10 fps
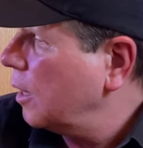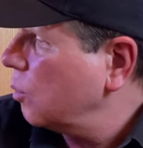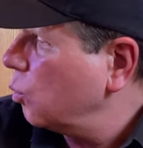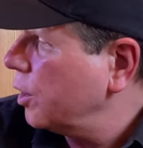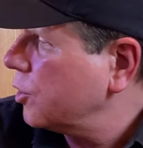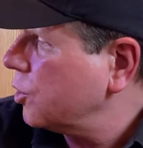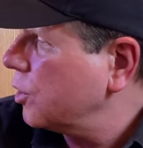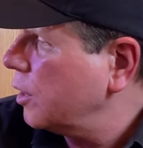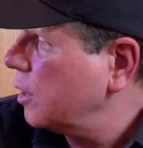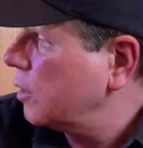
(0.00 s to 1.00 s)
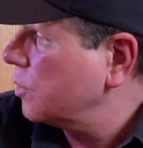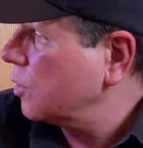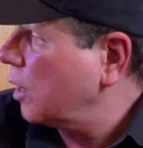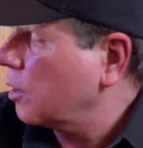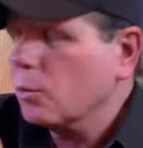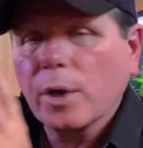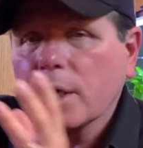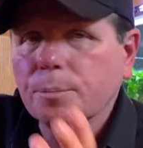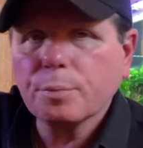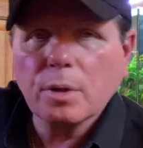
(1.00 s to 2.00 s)
which is a
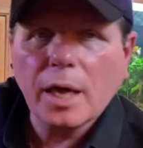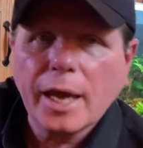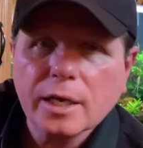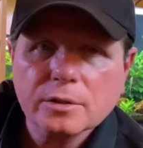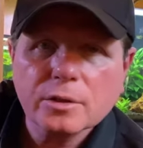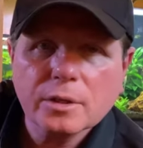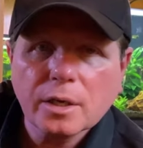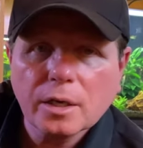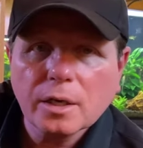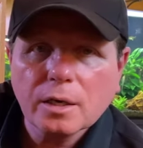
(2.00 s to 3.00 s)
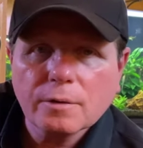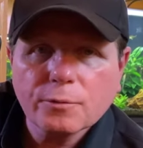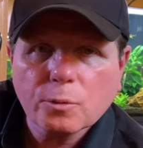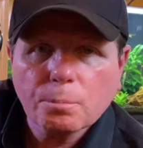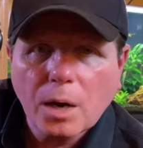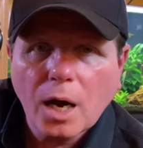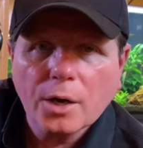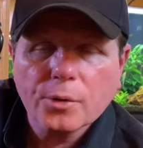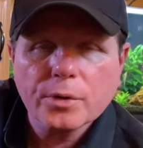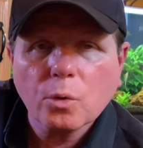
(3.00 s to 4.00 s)
great plant for
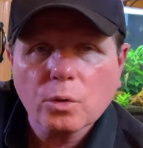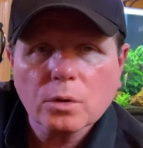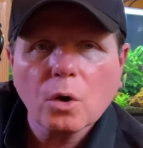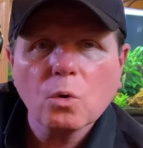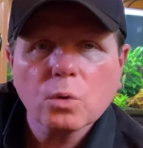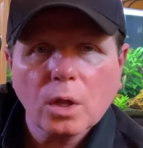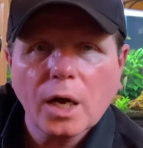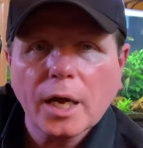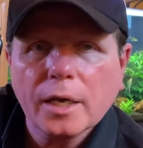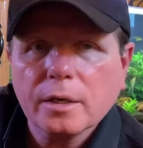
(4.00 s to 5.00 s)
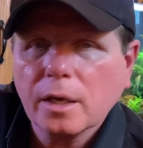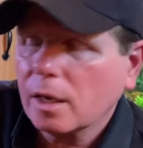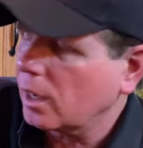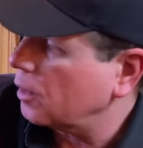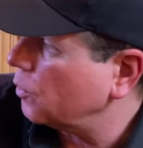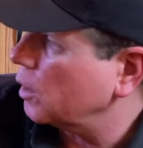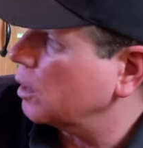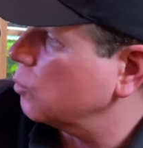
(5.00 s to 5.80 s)
moderate or low light, and I think it